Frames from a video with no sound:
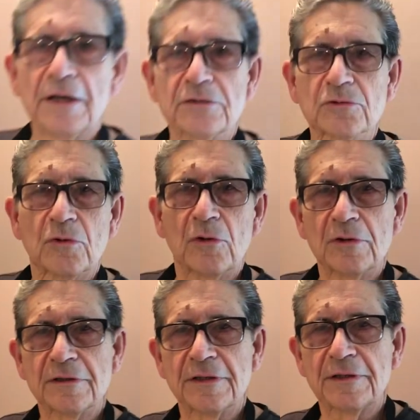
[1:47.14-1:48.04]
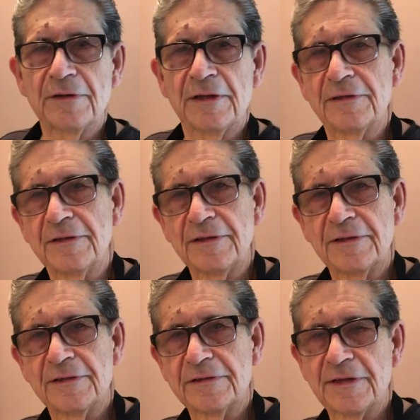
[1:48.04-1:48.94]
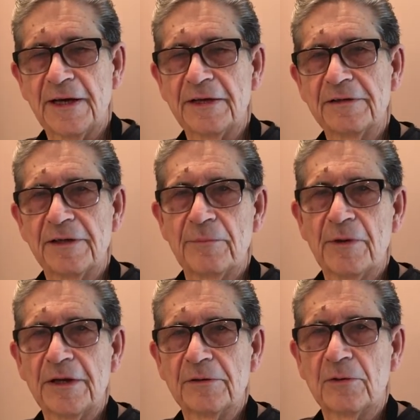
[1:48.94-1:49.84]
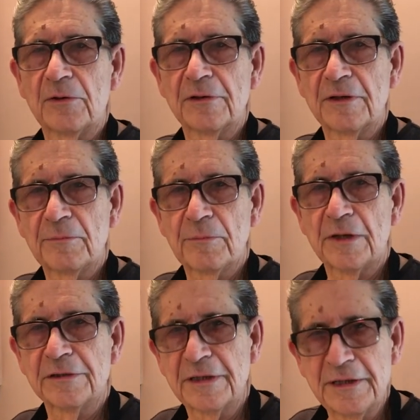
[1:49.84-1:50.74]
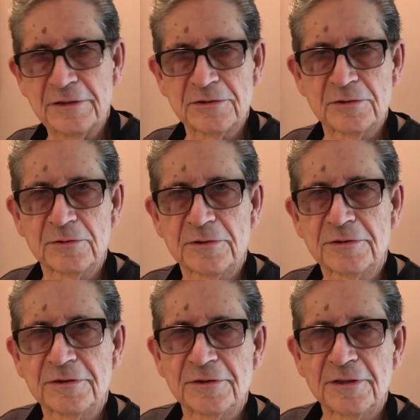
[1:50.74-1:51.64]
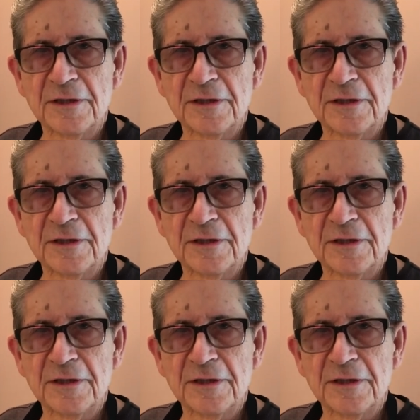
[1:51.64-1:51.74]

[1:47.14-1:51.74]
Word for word: It's called, in, in Italian, they make call it a bolognese sauce.